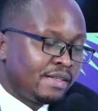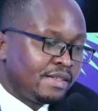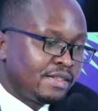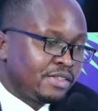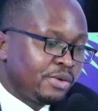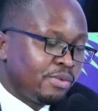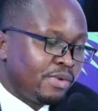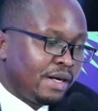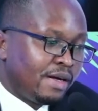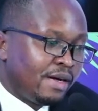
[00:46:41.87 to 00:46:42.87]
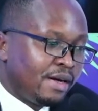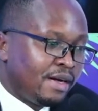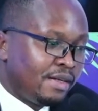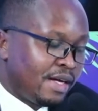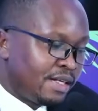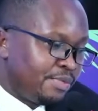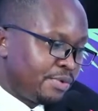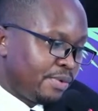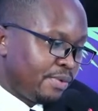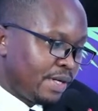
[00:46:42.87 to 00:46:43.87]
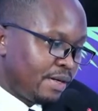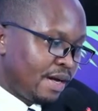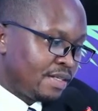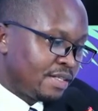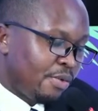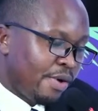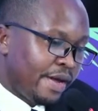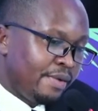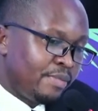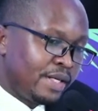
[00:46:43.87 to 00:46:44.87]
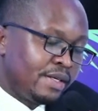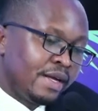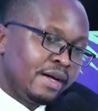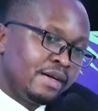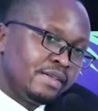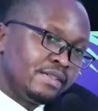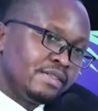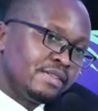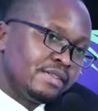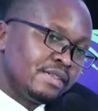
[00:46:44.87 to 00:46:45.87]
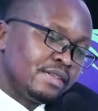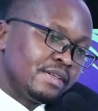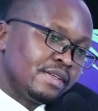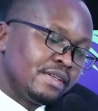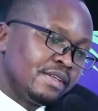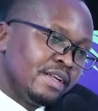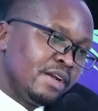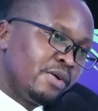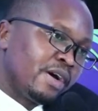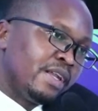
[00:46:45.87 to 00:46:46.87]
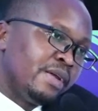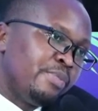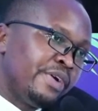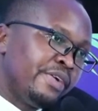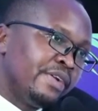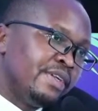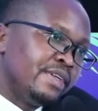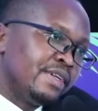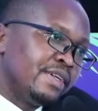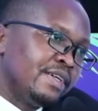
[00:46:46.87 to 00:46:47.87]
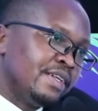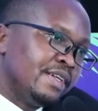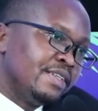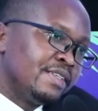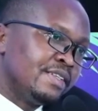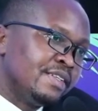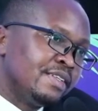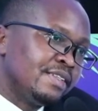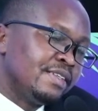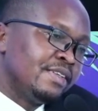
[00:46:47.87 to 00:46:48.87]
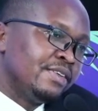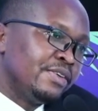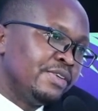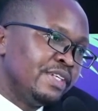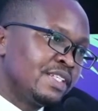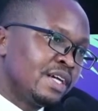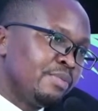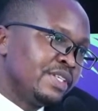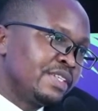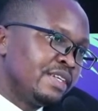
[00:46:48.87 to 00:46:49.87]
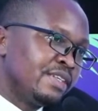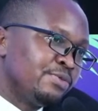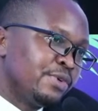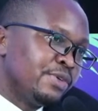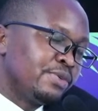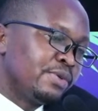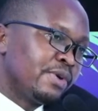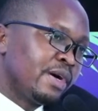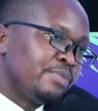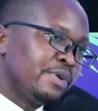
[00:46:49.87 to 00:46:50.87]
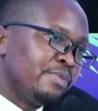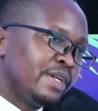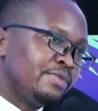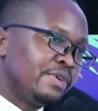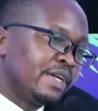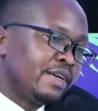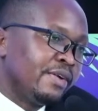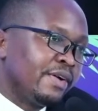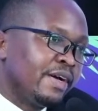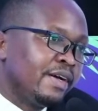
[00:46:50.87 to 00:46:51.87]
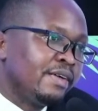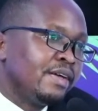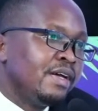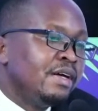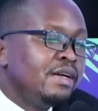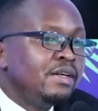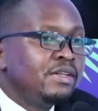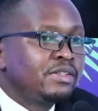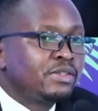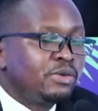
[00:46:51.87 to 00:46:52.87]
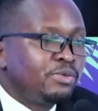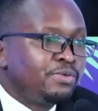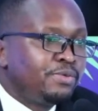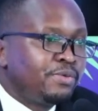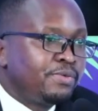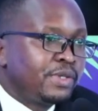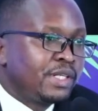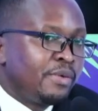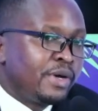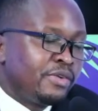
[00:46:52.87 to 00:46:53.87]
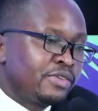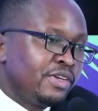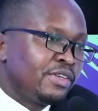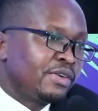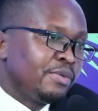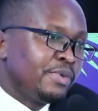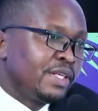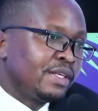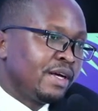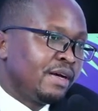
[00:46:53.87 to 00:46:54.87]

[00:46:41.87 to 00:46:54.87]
So I'll attempt to answer why, but the longer the period is, you need some incentive for you to lock up your money for that long. So for someone who is going to commit